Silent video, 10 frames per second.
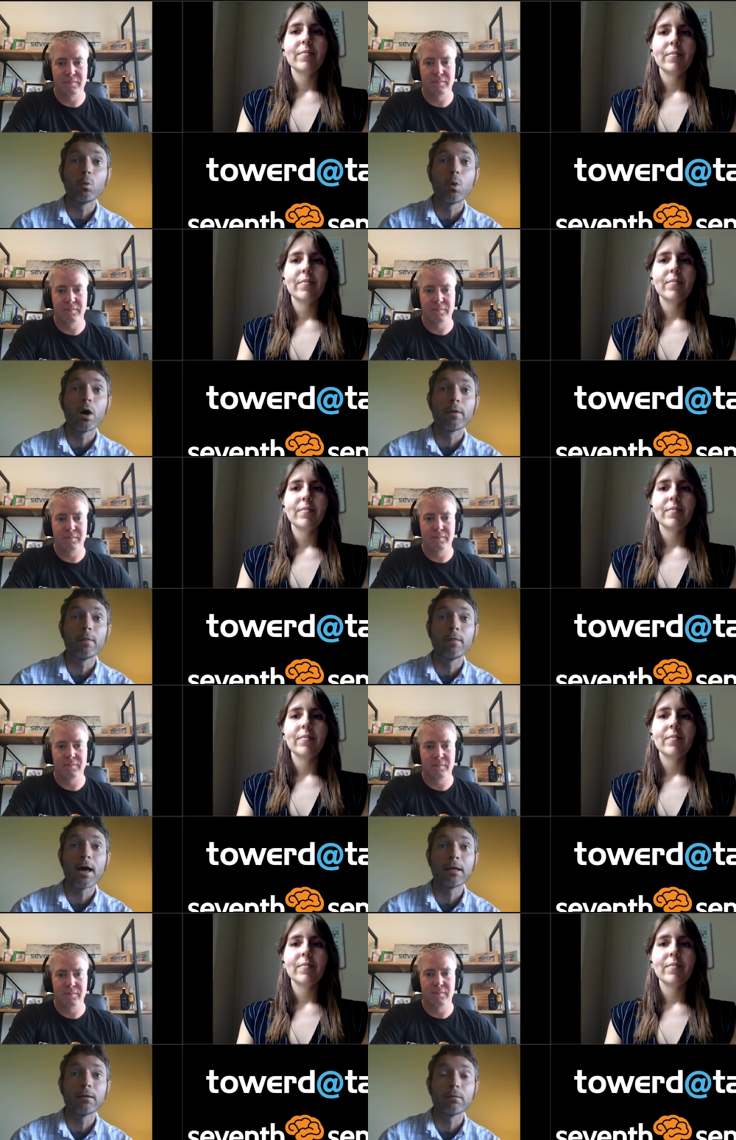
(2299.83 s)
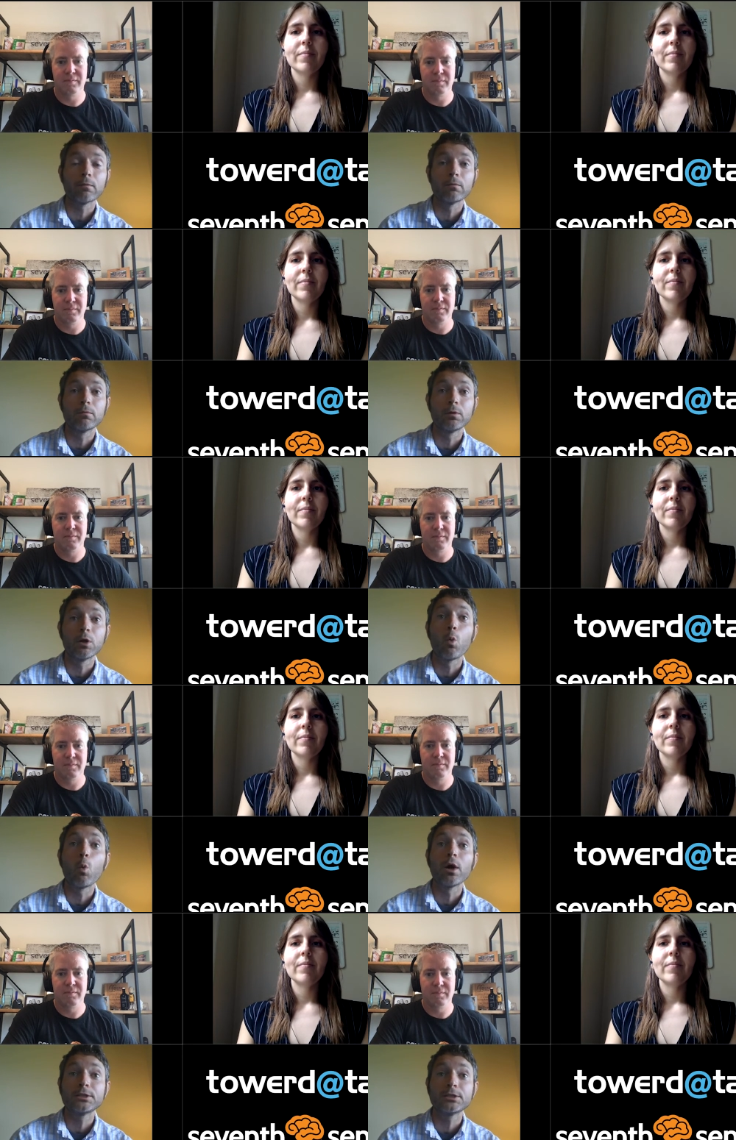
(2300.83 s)
Speaker 1: what that you know
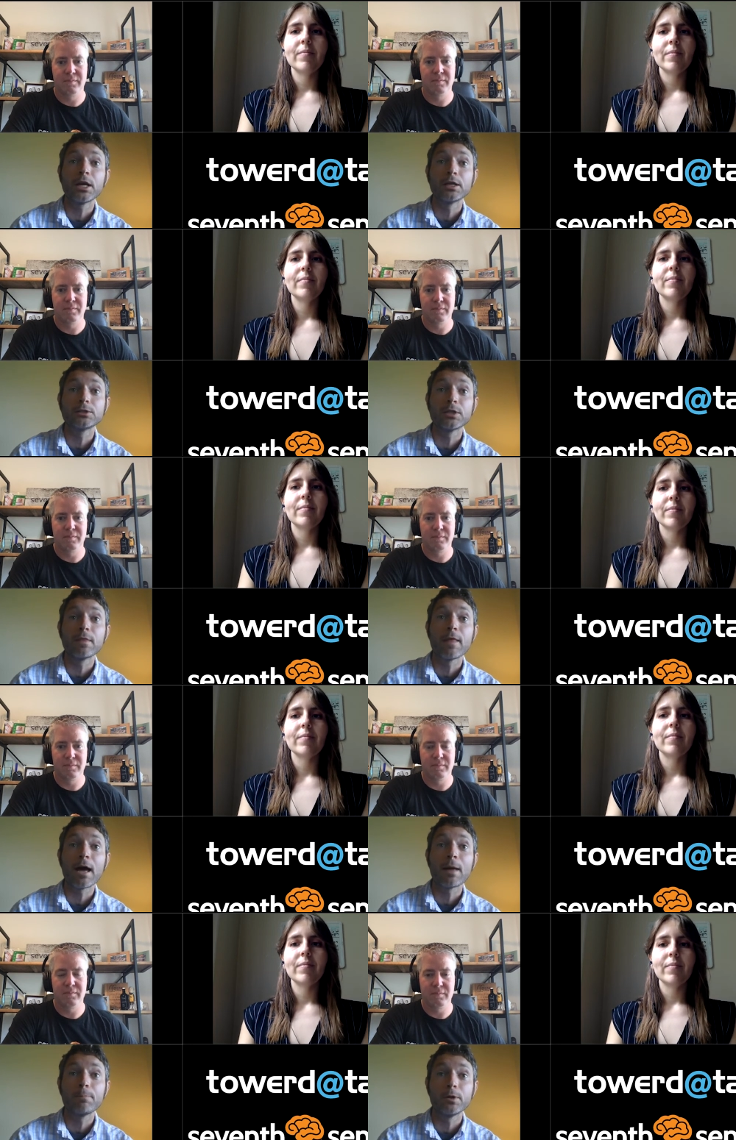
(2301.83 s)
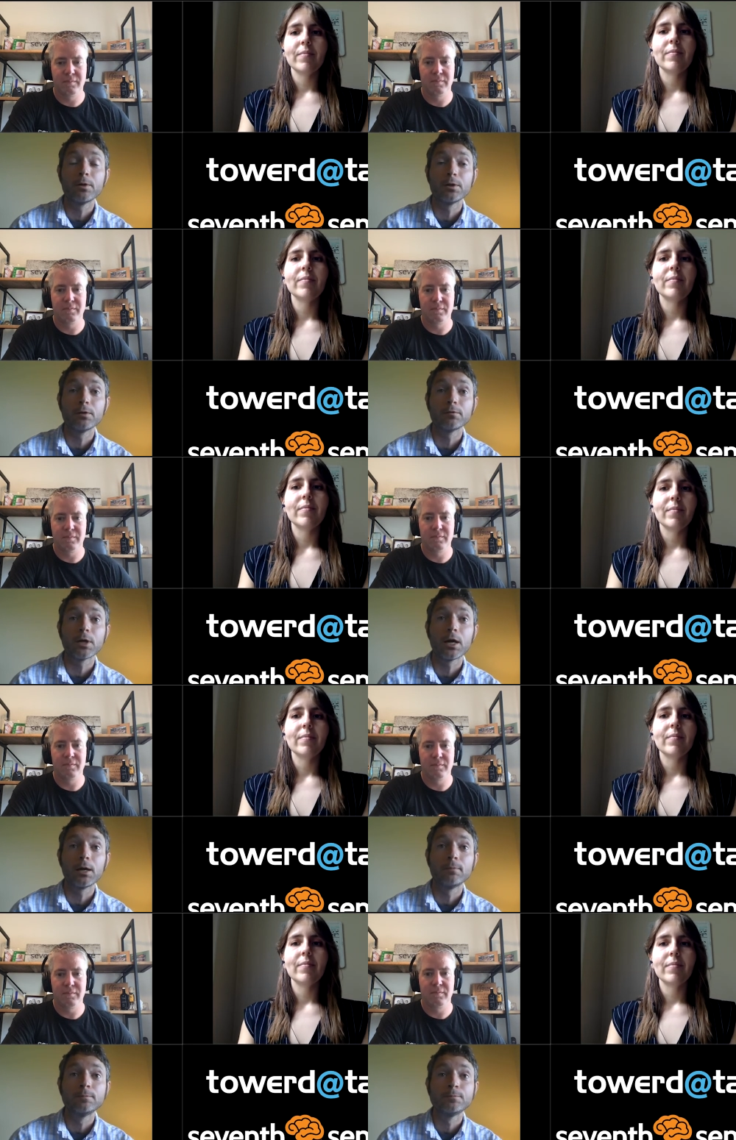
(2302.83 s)
what changed in that period of time
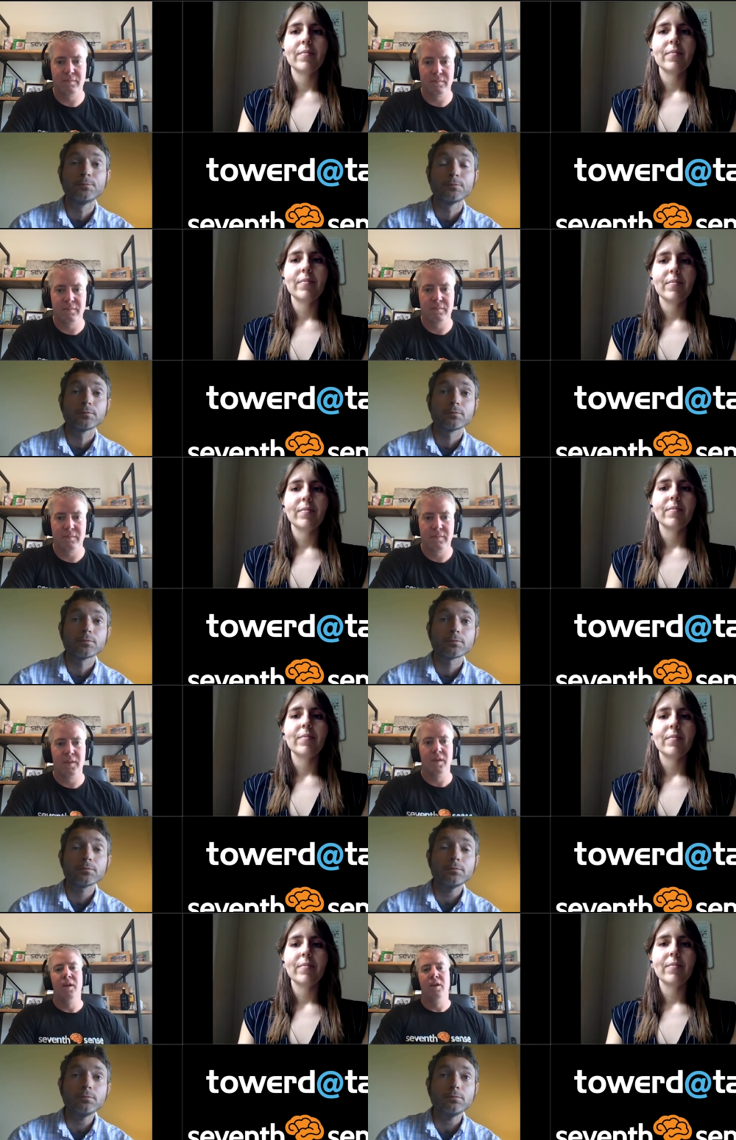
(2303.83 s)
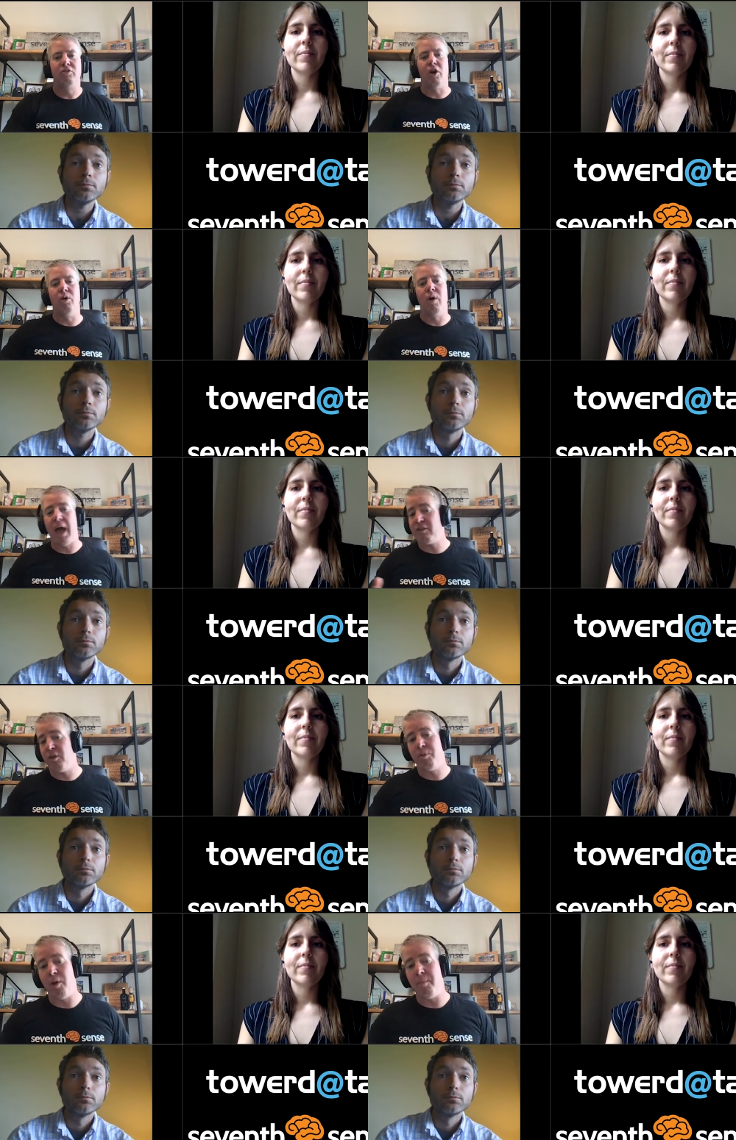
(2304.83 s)
Speaker 2: so excellent
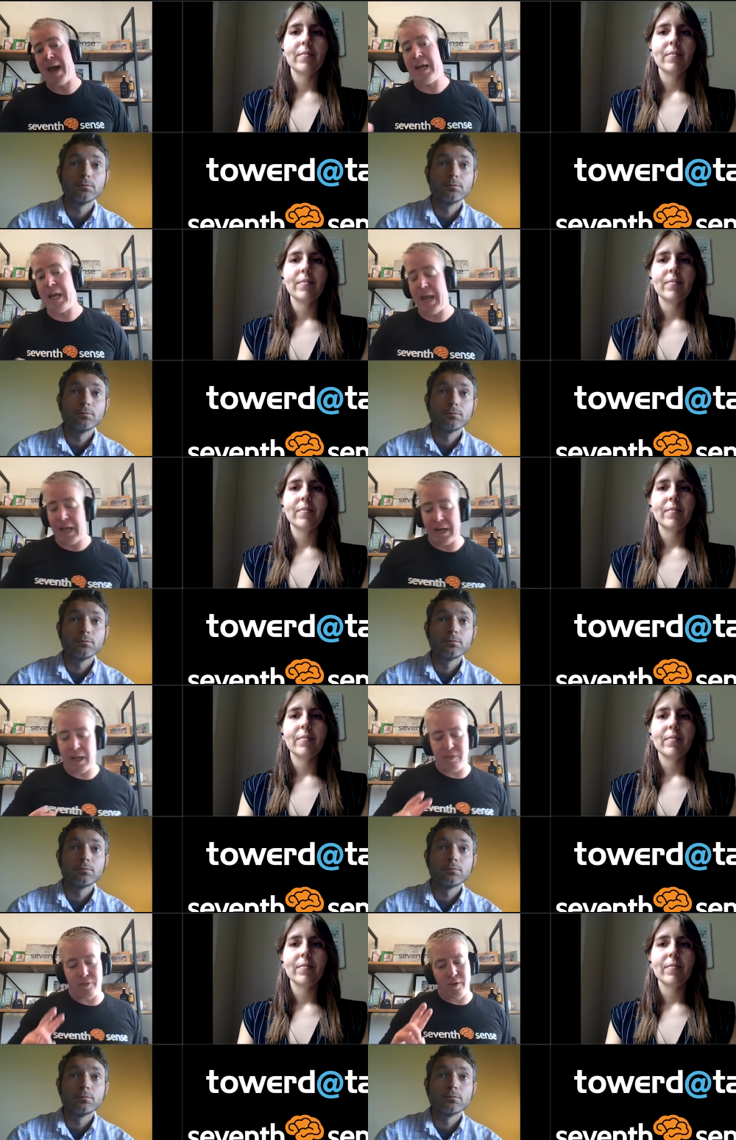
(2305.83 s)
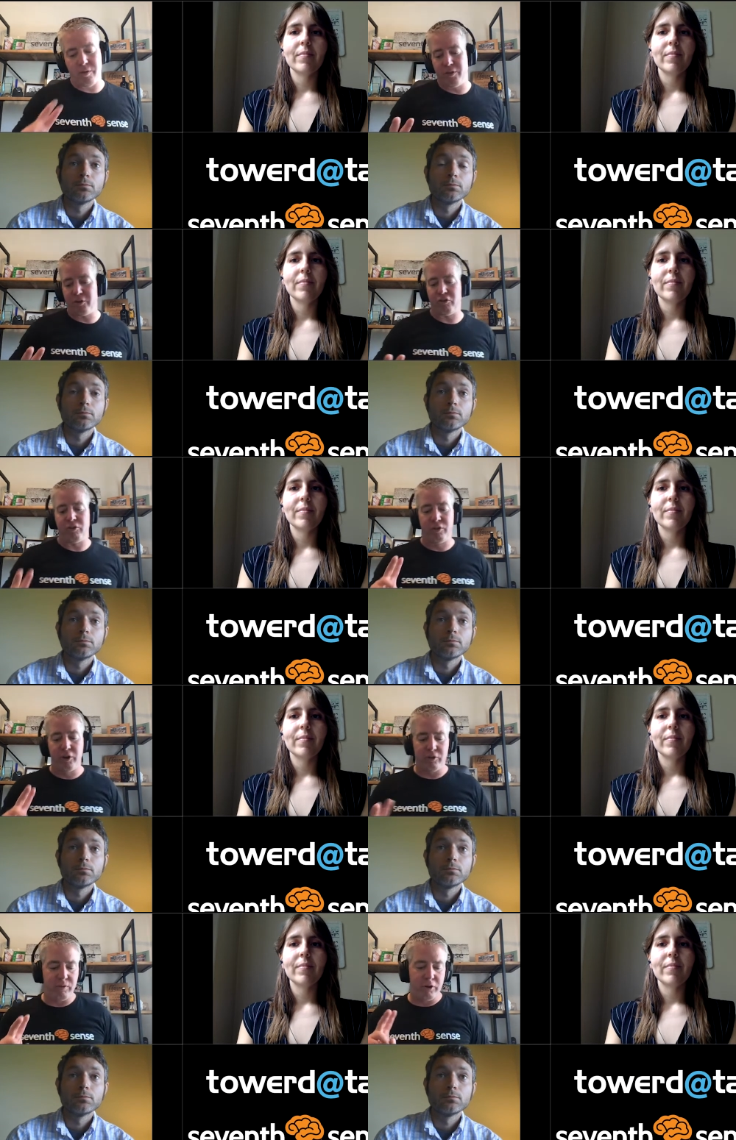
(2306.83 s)
point matt and it, there's there's
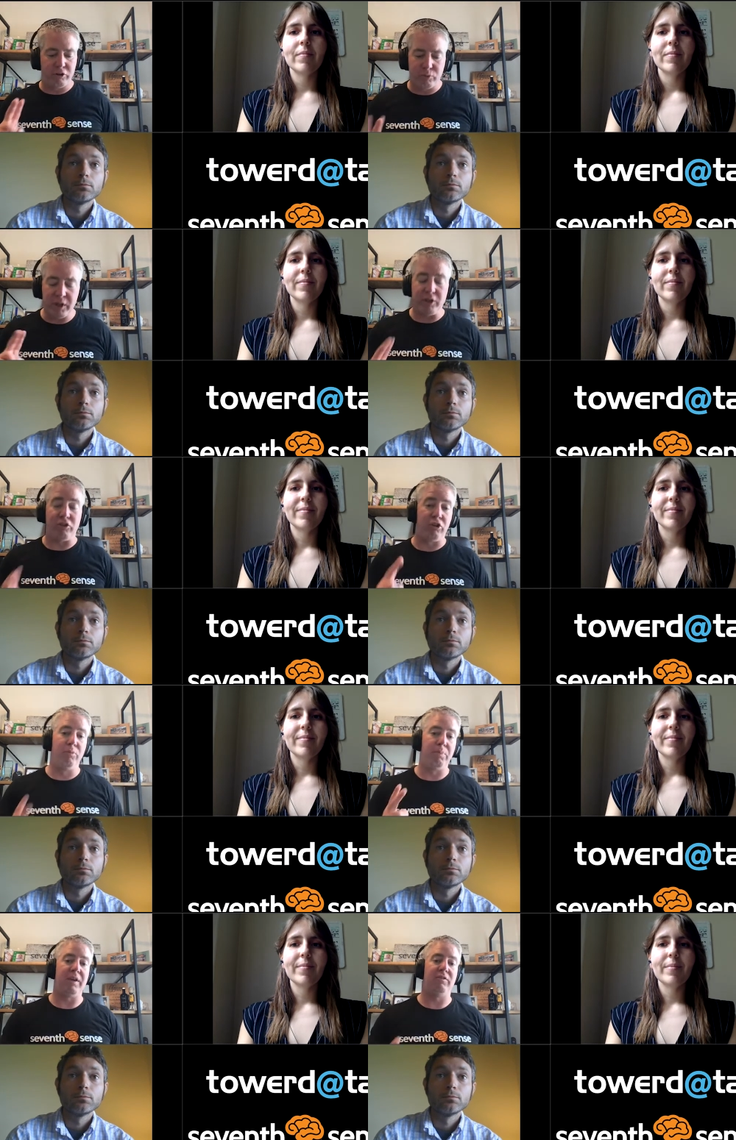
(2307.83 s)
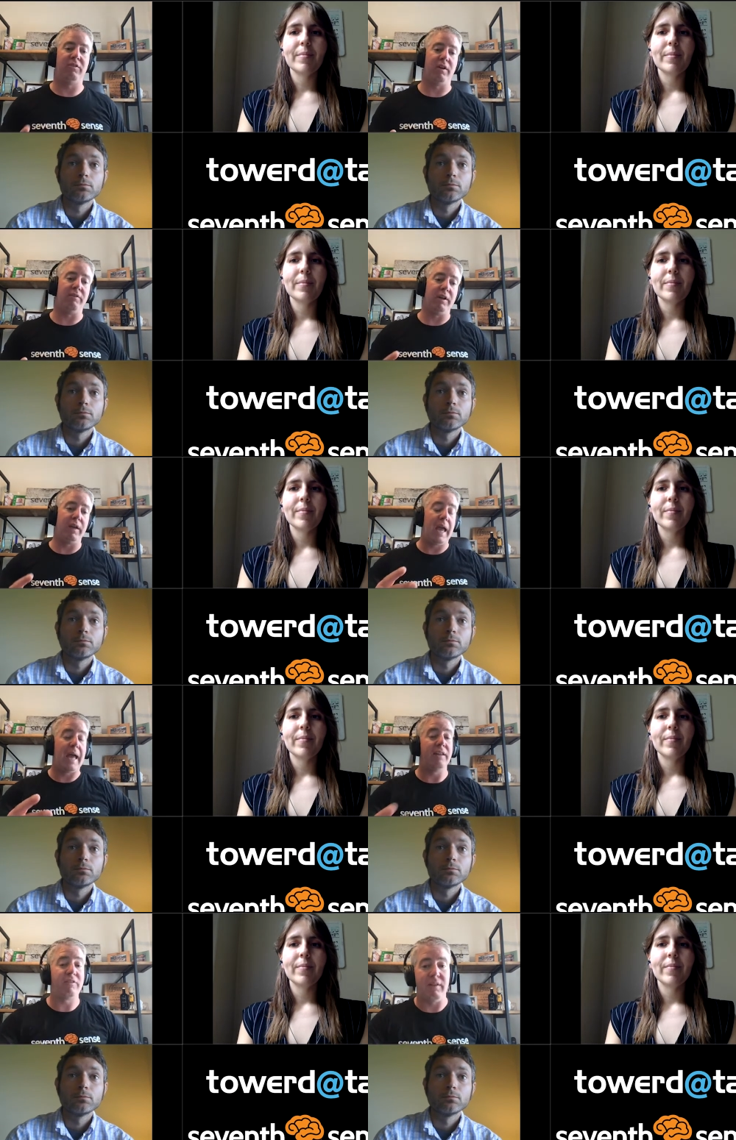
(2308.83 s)
there's really two pieces of it and it's